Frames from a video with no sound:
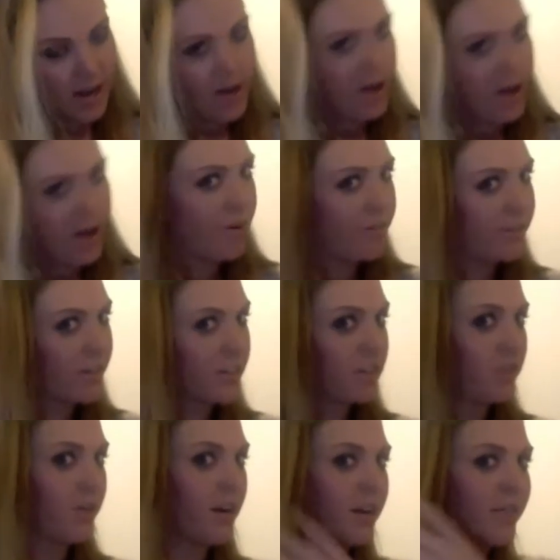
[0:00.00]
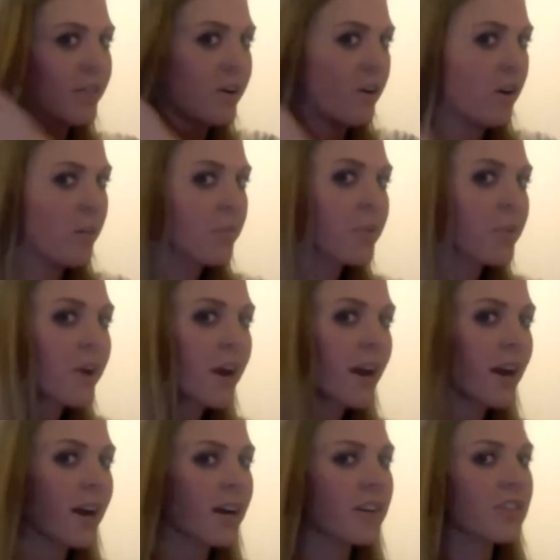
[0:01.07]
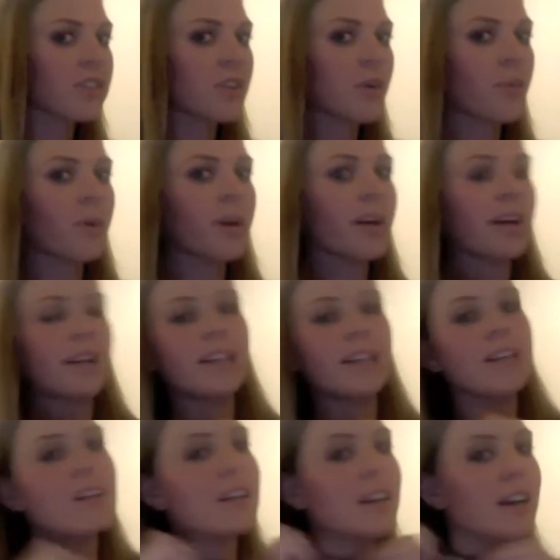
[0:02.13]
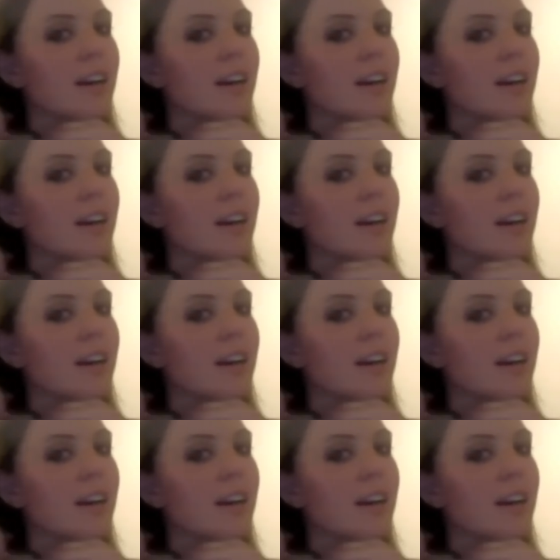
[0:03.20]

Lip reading: However, I do have the ombre hair, so when